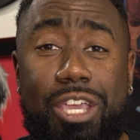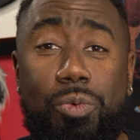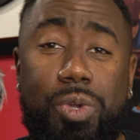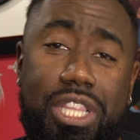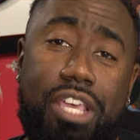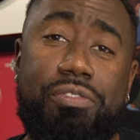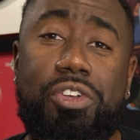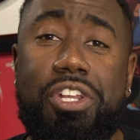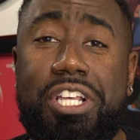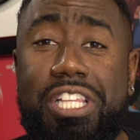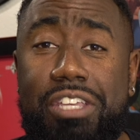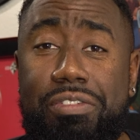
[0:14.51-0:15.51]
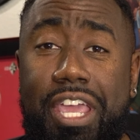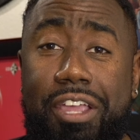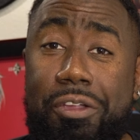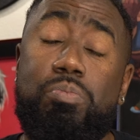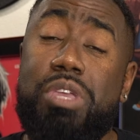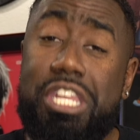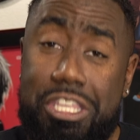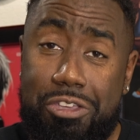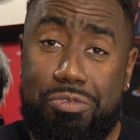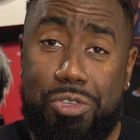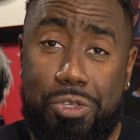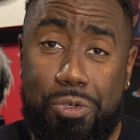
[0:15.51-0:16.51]
We left on a cliffhanger. Many
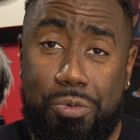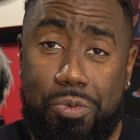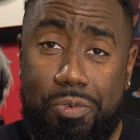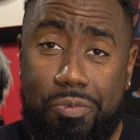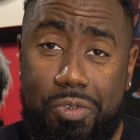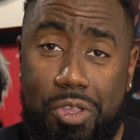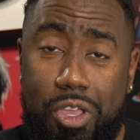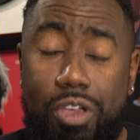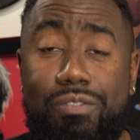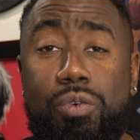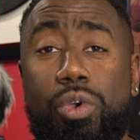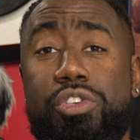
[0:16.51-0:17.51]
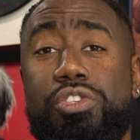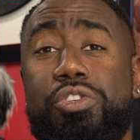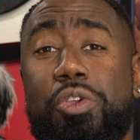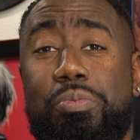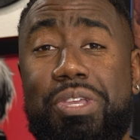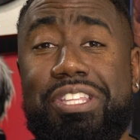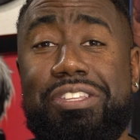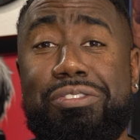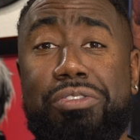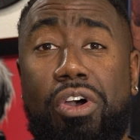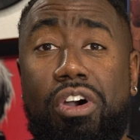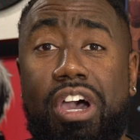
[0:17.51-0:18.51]
of you voiced your
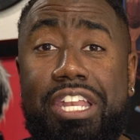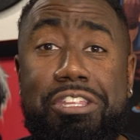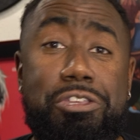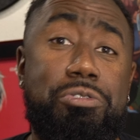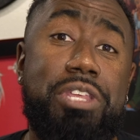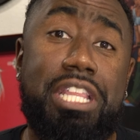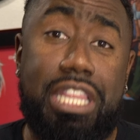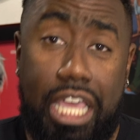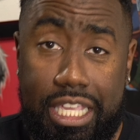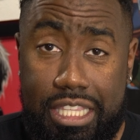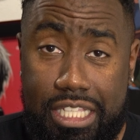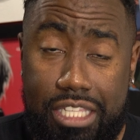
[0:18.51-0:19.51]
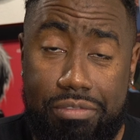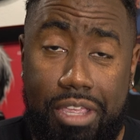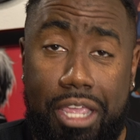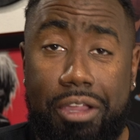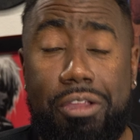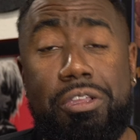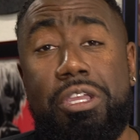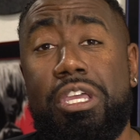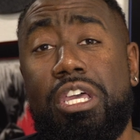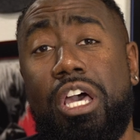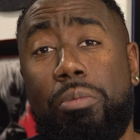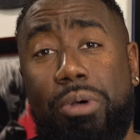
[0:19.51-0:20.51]
opinions on you didn't like the cliffhanger.
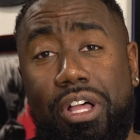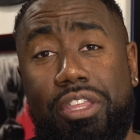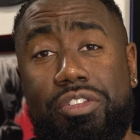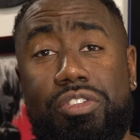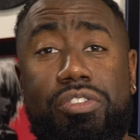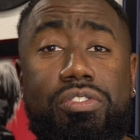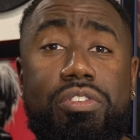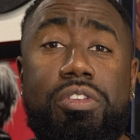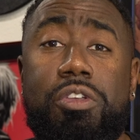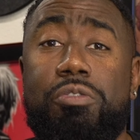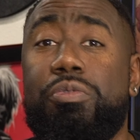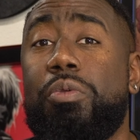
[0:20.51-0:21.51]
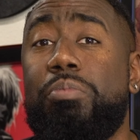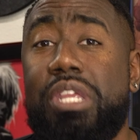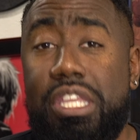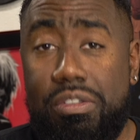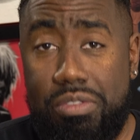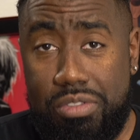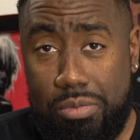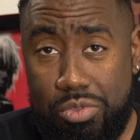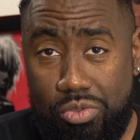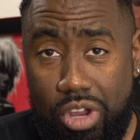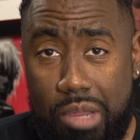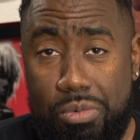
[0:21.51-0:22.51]
Apologies. For many of the
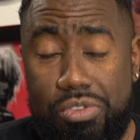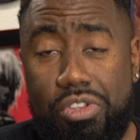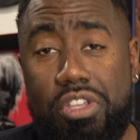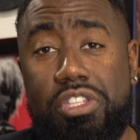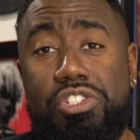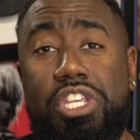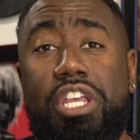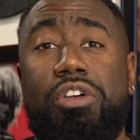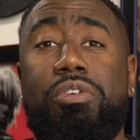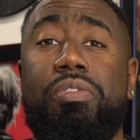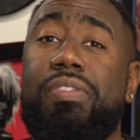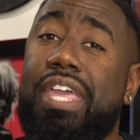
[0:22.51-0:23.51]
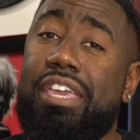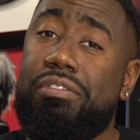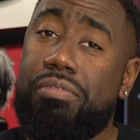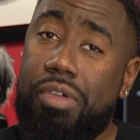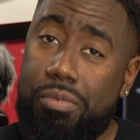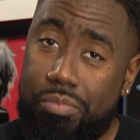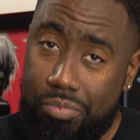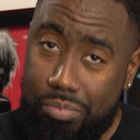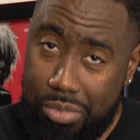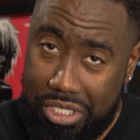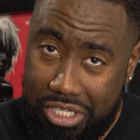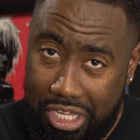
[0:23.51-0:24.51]
subscribers on the channel, they've
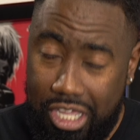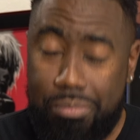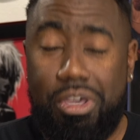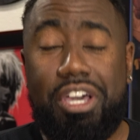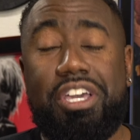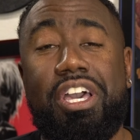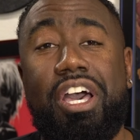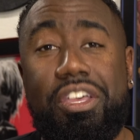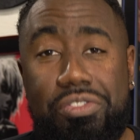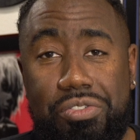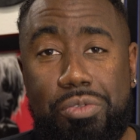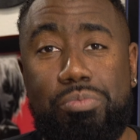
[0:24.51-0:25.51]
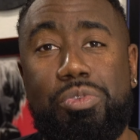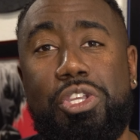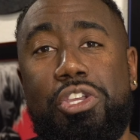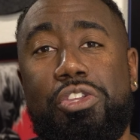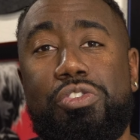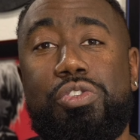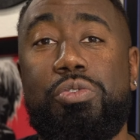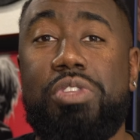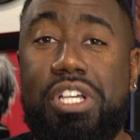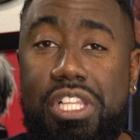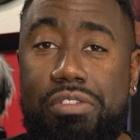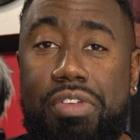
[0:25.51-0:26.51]
become accustomed to
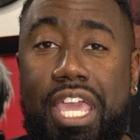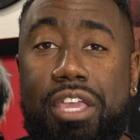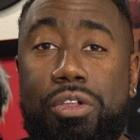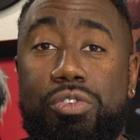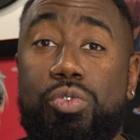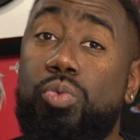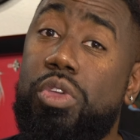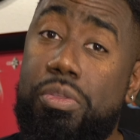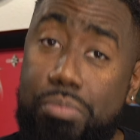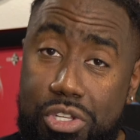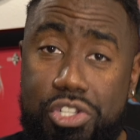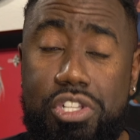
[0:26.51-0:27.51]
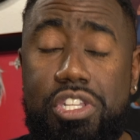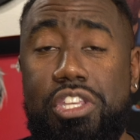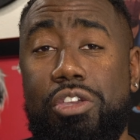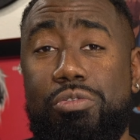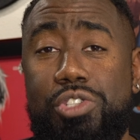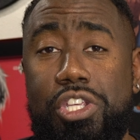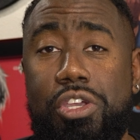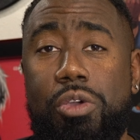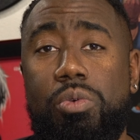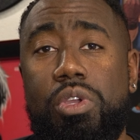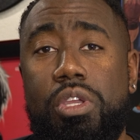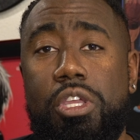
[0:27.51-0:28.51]
the cliffhangers with Mission Neo
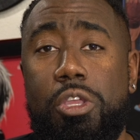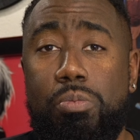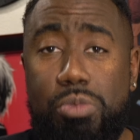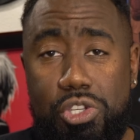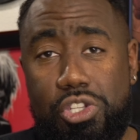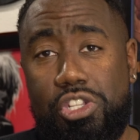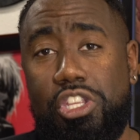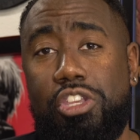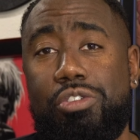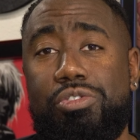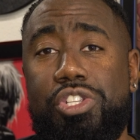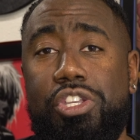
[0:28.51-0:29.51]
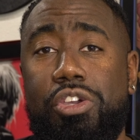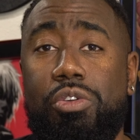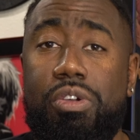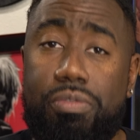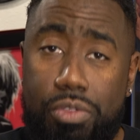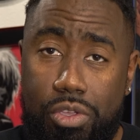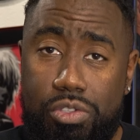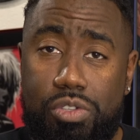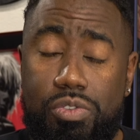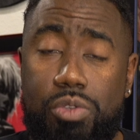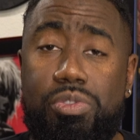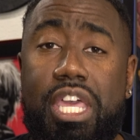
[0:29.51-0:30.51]
Geo. Mission Neo Geo, for those
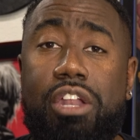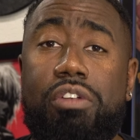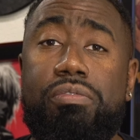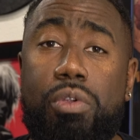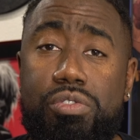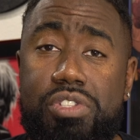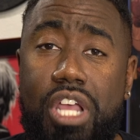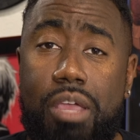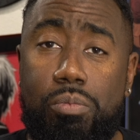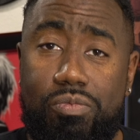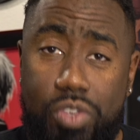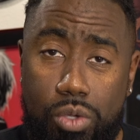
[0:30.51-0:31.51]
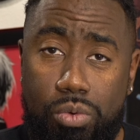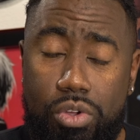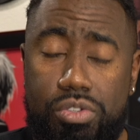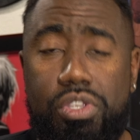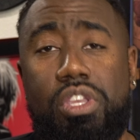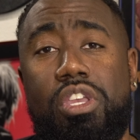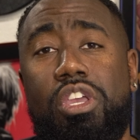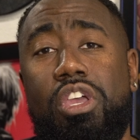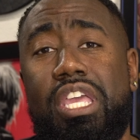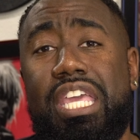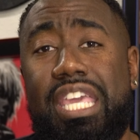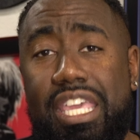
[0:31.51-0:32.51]
of you that are first time viewers,
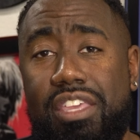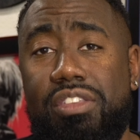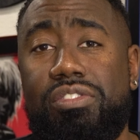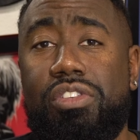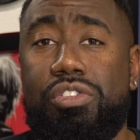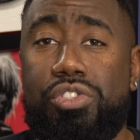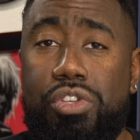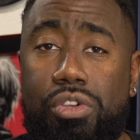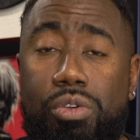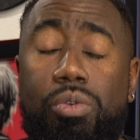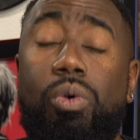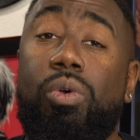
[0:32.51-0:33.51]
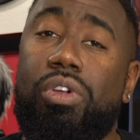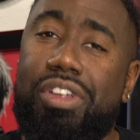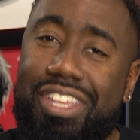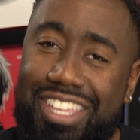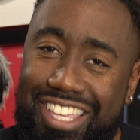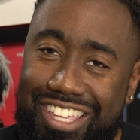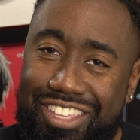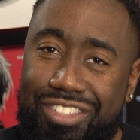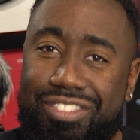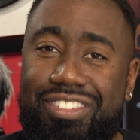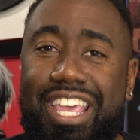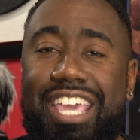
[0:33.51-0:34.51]
is a show or
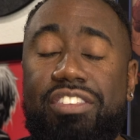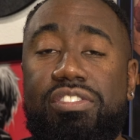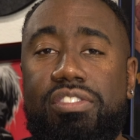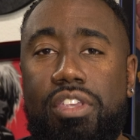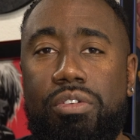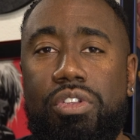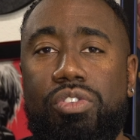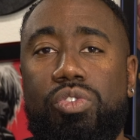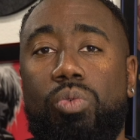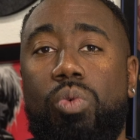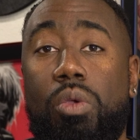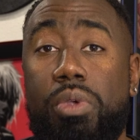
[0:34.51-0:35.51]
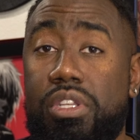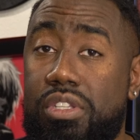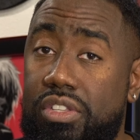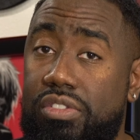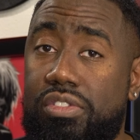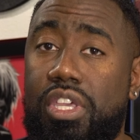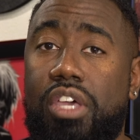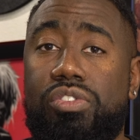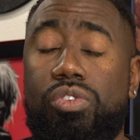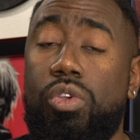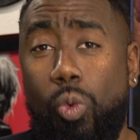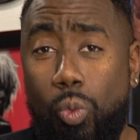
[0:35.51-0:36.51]
is a series where we
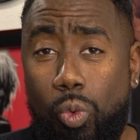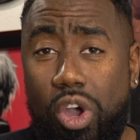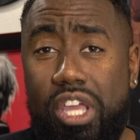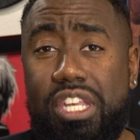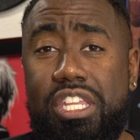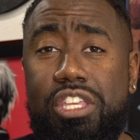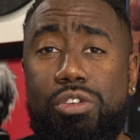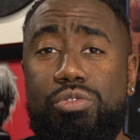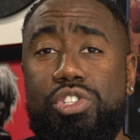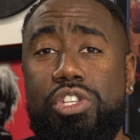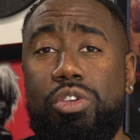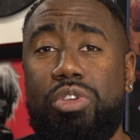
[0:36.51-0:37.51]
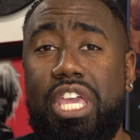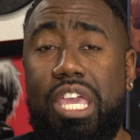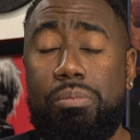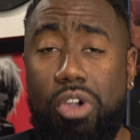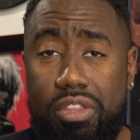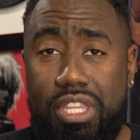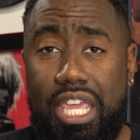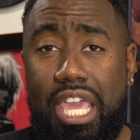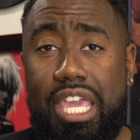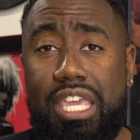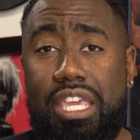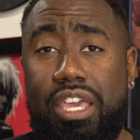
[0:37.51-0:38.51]
discuss one Neo Geo game on the
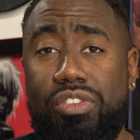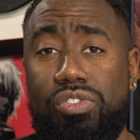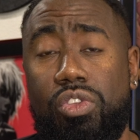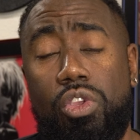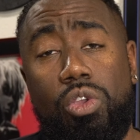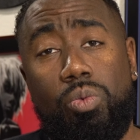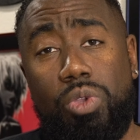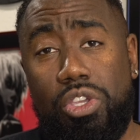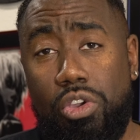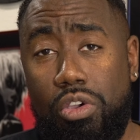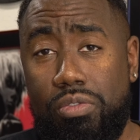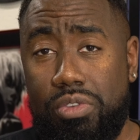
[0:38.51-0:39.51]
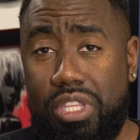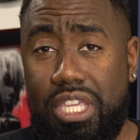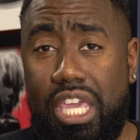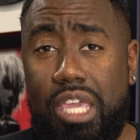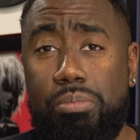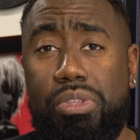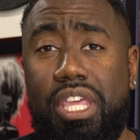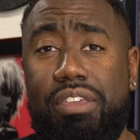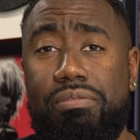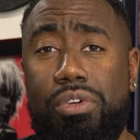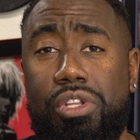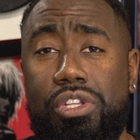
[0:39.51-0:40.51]
AES. We go over the
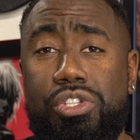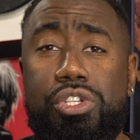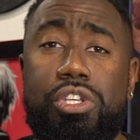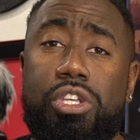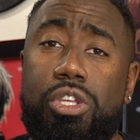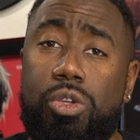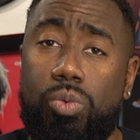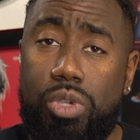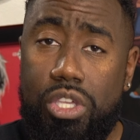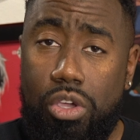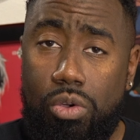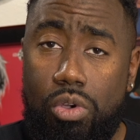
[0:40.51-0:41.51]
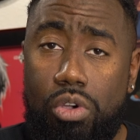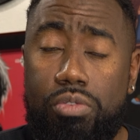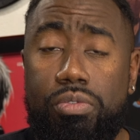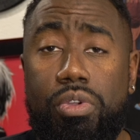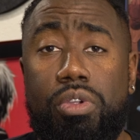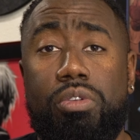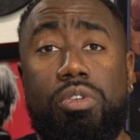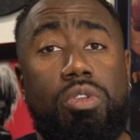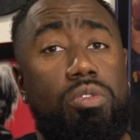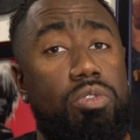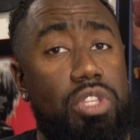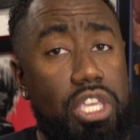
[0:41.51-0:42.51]
gameplay footage, we go over
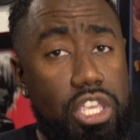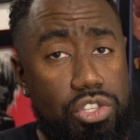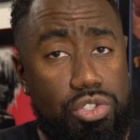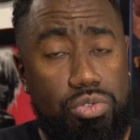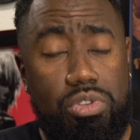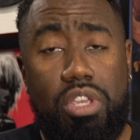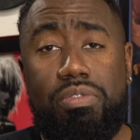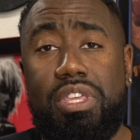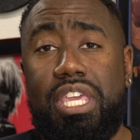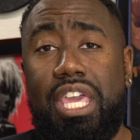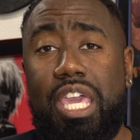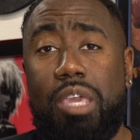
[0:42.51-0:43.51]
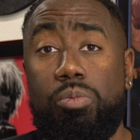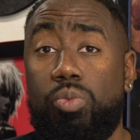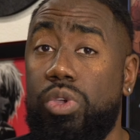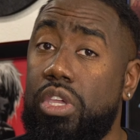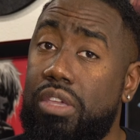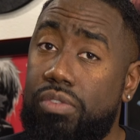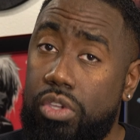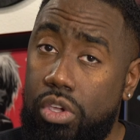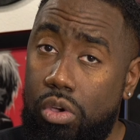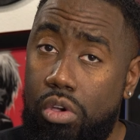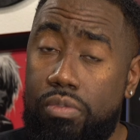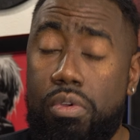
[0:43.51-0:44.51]
the history of the game, we even
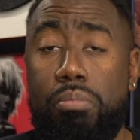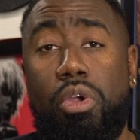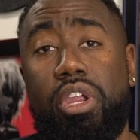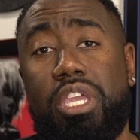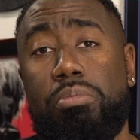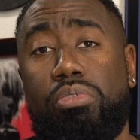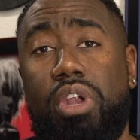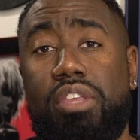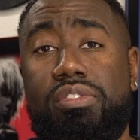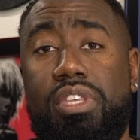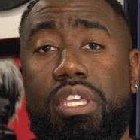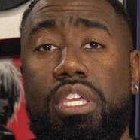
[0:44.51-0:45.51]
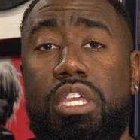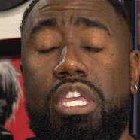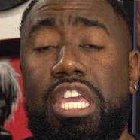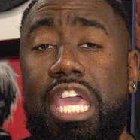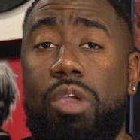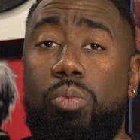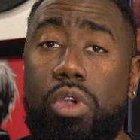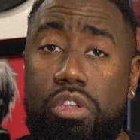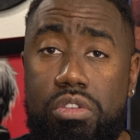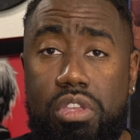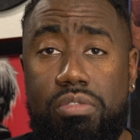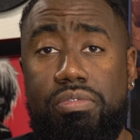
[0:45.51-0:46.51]
go over market pricing and where
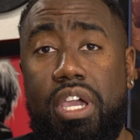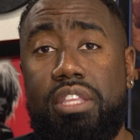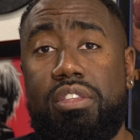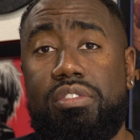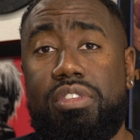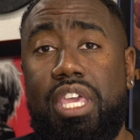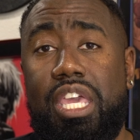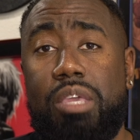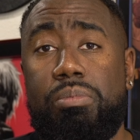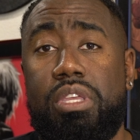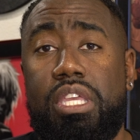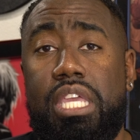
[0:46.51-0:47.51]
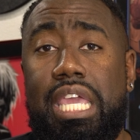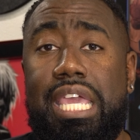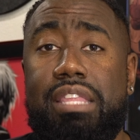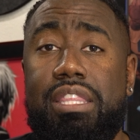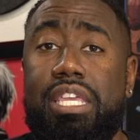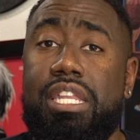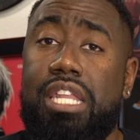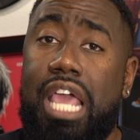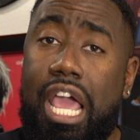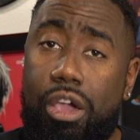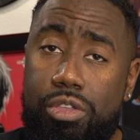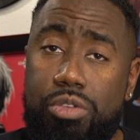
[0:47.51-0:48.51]
you can find this game, and then
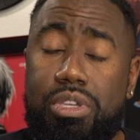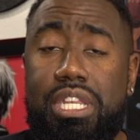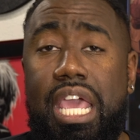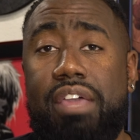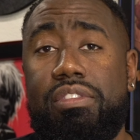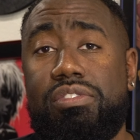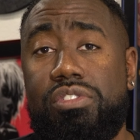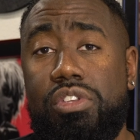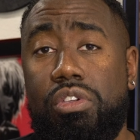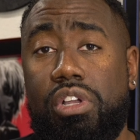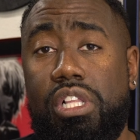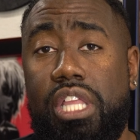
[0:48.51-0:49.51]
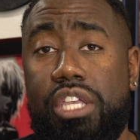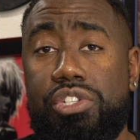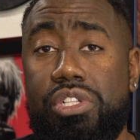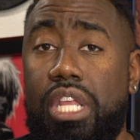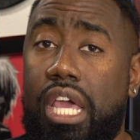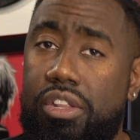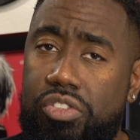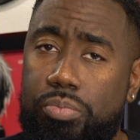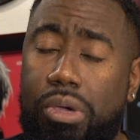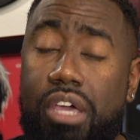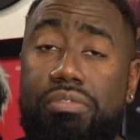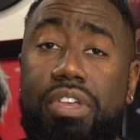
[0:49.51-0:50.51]
how you can add this to your collection, how to
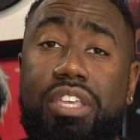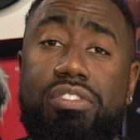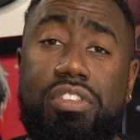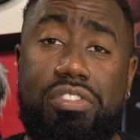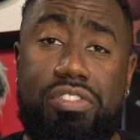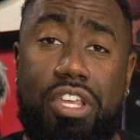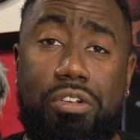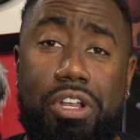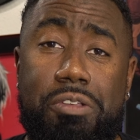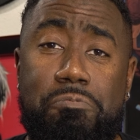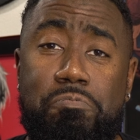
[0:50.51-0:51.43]
spot fakes, etc.